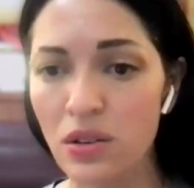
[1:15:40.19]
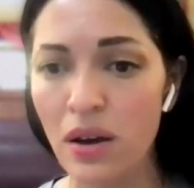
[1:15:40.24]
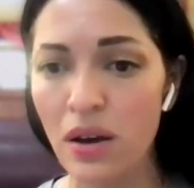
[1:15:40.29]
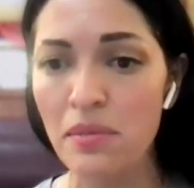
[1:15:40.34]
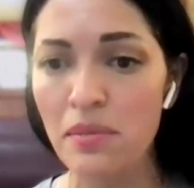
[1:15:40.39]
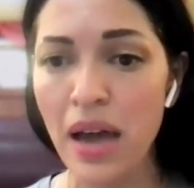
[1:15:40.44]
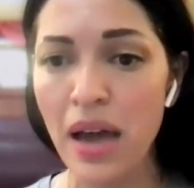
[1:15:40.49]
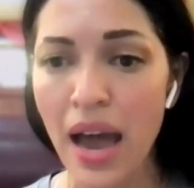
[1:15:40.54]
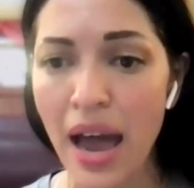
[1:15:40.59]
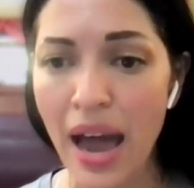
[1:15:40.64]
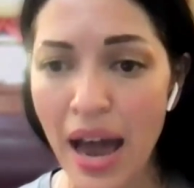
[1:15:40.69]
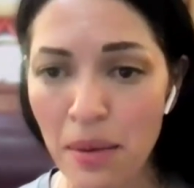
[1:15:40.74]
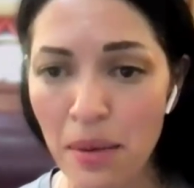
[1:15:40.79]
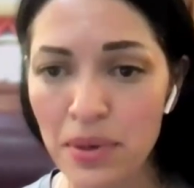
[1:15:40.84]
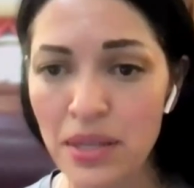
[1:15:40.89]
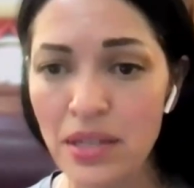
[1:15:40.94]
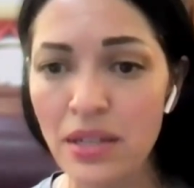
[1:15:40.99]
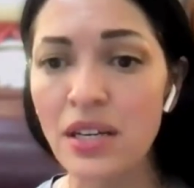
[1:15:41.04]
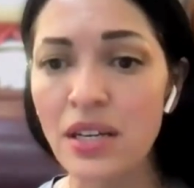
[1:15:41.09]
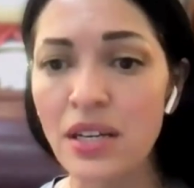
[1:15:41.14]
So I'm
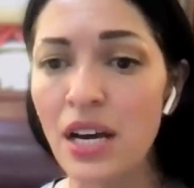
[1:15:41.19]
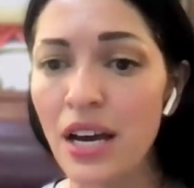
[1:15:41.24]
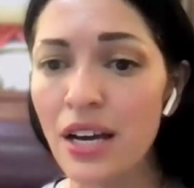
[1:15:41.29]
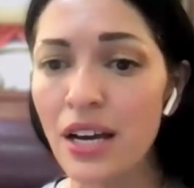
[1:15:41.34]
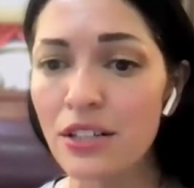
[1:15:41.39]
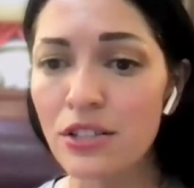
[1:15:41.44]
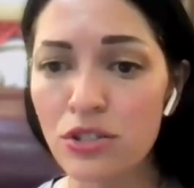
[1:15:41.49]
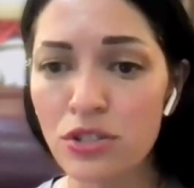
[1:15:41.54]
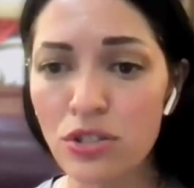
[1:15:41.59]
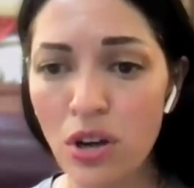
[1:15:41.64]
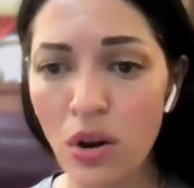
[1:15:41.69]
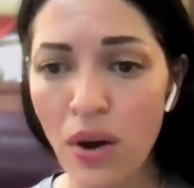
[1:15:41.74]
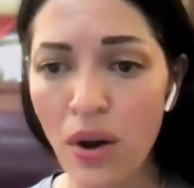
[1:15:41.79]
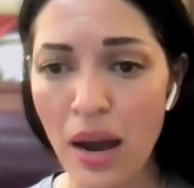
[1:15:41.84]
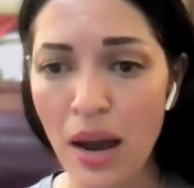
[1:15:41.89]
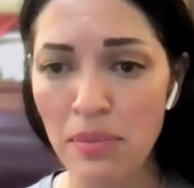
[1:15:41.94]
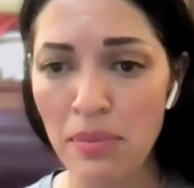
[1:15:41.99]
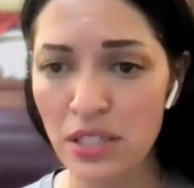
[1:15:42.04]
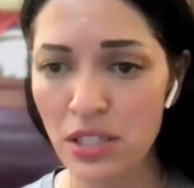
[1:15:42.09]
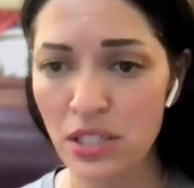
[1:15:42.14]
happy, so
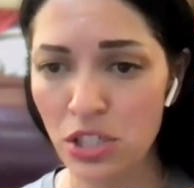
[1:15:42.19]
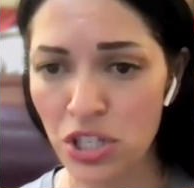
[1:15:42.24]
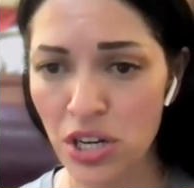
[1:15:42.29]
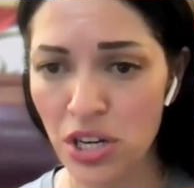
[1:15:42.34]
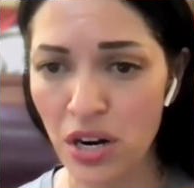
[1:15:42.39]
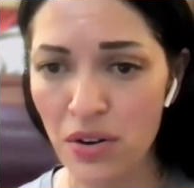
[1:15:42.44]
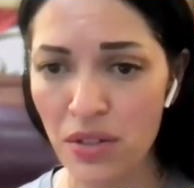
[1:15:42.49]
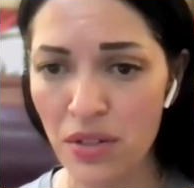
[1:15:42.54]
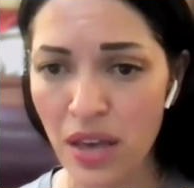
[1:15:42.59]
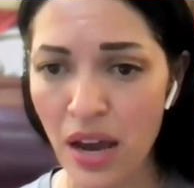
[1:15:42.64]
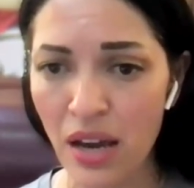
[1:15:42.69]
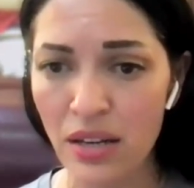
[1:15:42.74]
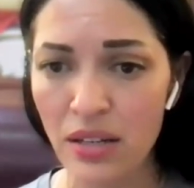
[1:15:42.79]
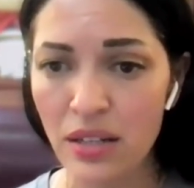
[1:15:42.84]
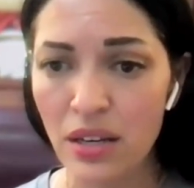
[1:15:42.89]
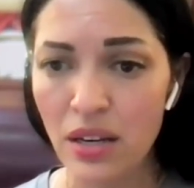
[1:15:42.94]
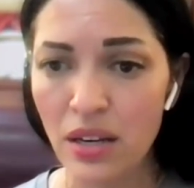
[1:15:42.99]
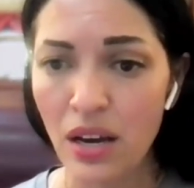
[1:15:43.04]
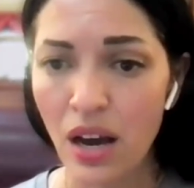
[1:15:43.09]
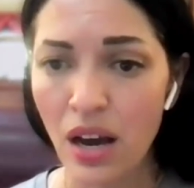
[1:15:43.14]
happy to share that
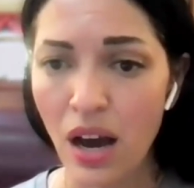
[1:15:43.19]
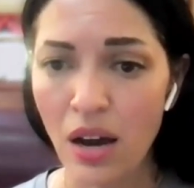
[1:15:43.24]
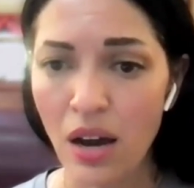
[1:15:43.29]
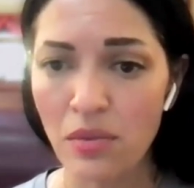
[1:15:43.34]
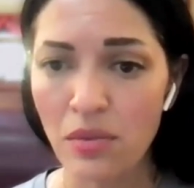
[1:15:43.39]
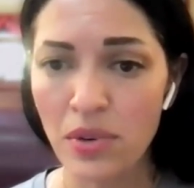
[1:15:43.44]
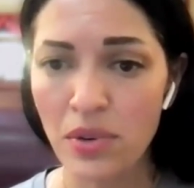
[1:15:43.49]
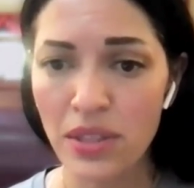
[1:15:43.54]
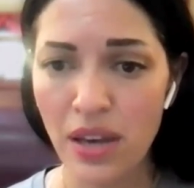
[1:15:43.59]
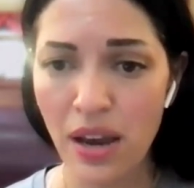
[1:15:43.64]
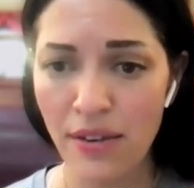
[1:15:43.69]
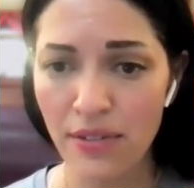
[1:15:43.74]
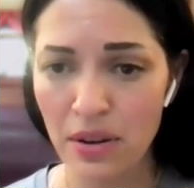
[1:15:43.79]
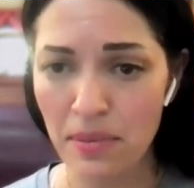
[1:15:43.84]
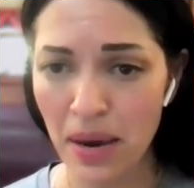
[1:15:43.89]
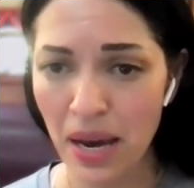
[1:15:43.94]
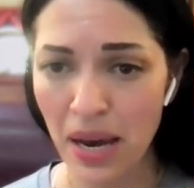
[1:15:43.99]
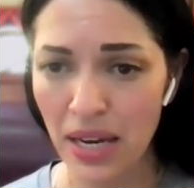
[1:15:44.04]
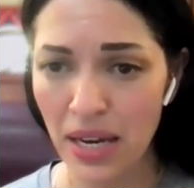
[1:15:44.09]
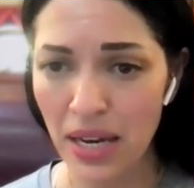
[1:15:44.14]
with
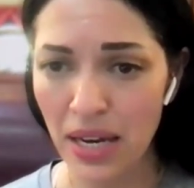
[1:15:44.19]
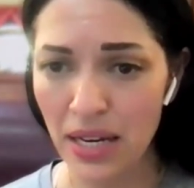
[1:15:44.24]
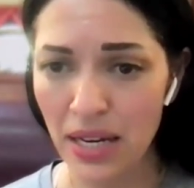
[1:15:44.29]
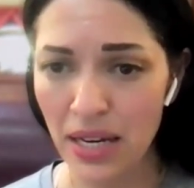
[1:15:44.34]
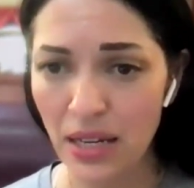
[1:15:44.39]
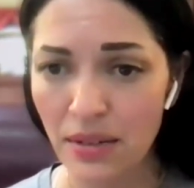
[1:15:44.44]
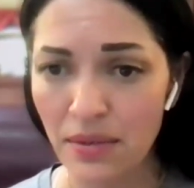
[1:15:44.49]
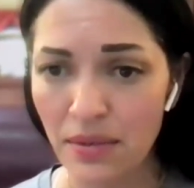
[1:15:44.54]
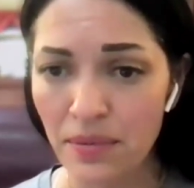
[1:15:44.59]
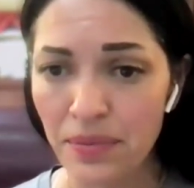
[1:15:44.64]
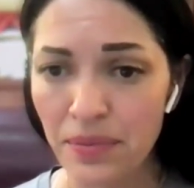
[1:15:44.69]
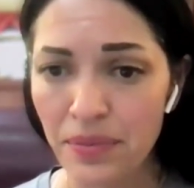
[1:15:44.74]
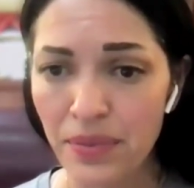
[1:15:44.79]
everybody.